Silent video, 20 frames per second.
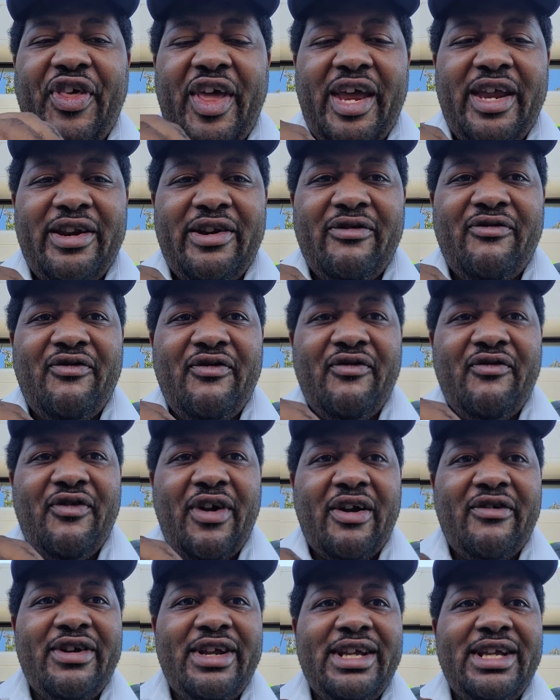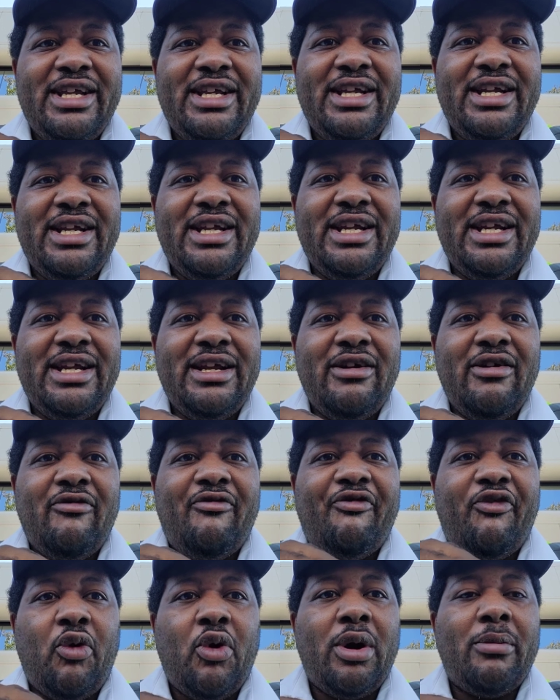thin, very
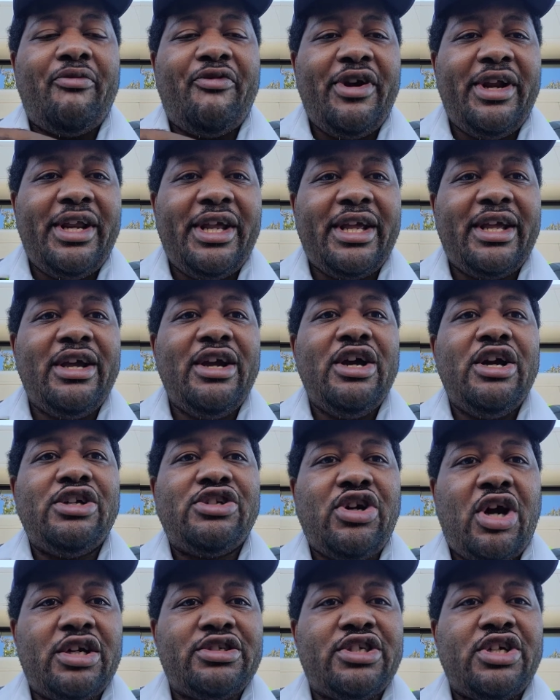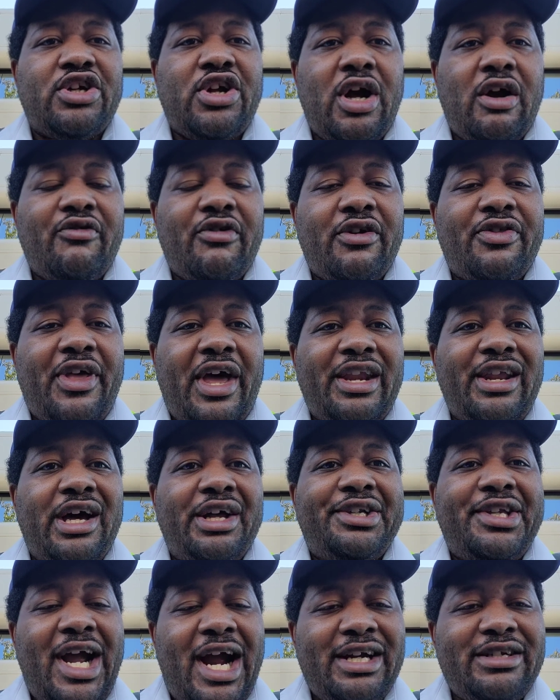form-fitting charging cover that
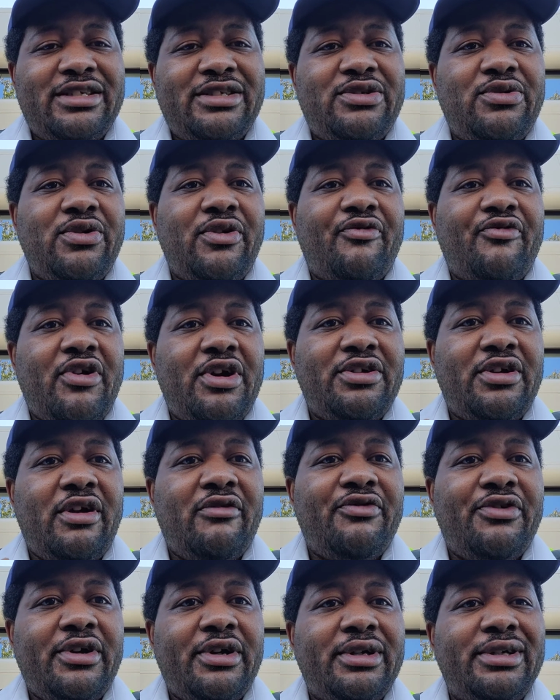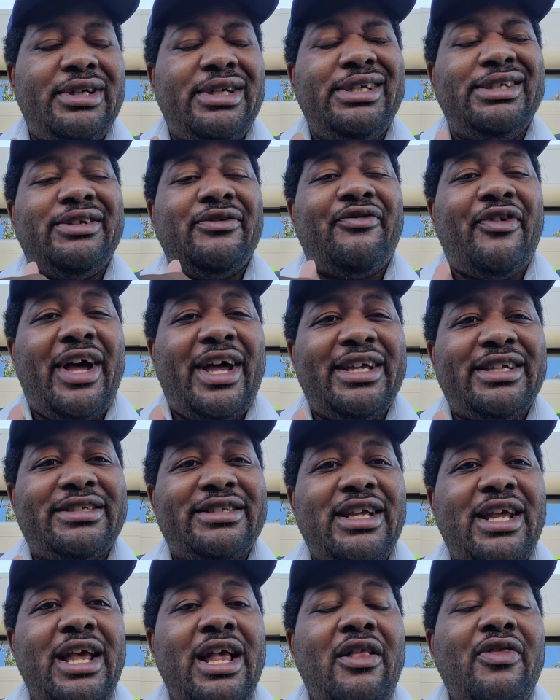attaches to the front of the
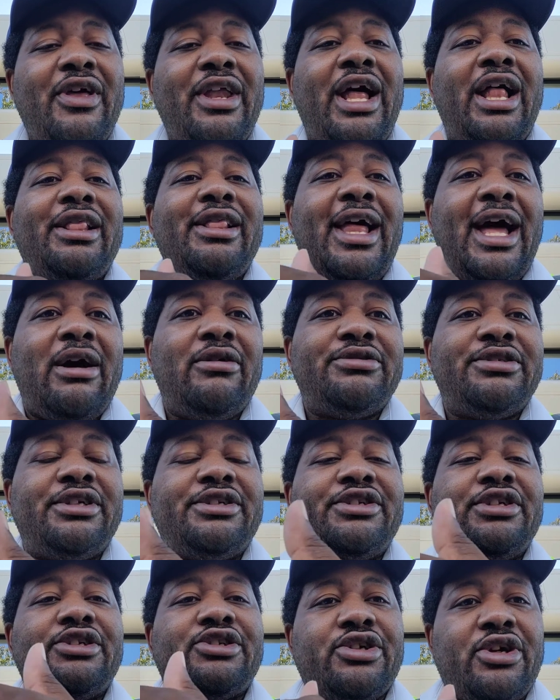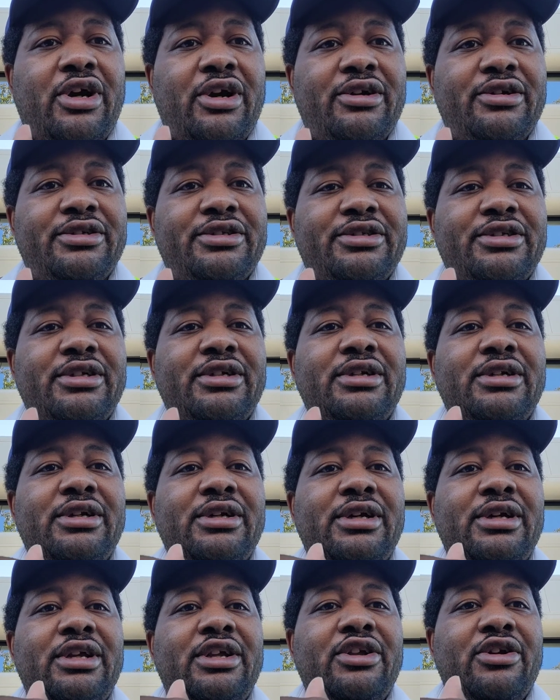device that allows it to charge
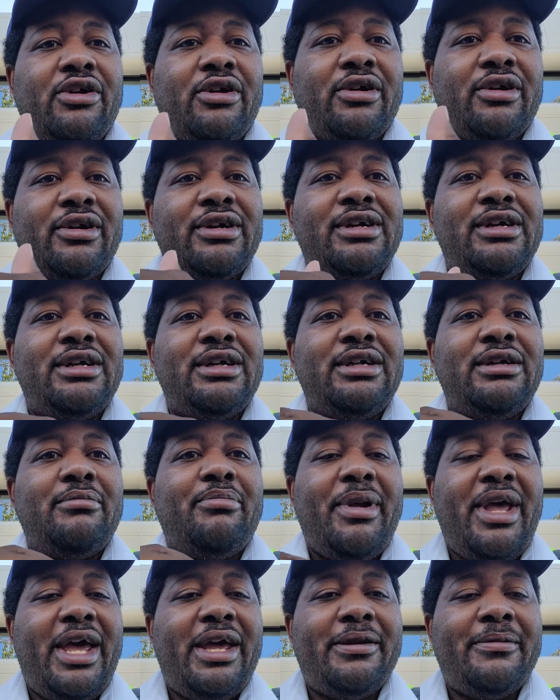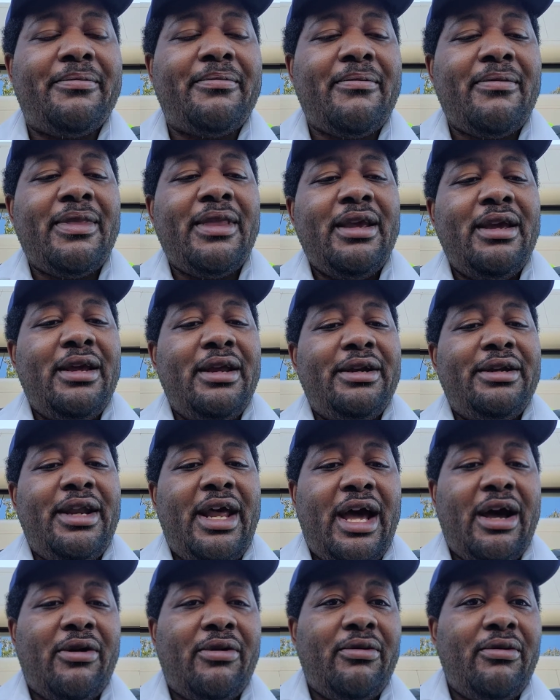your pen.
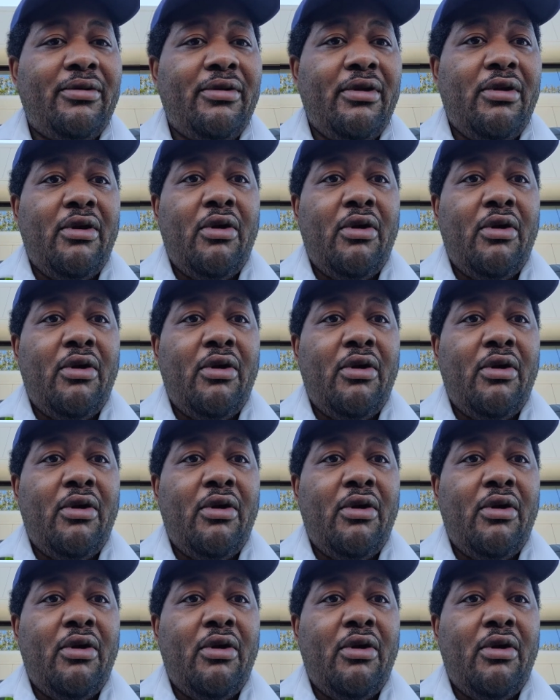Now,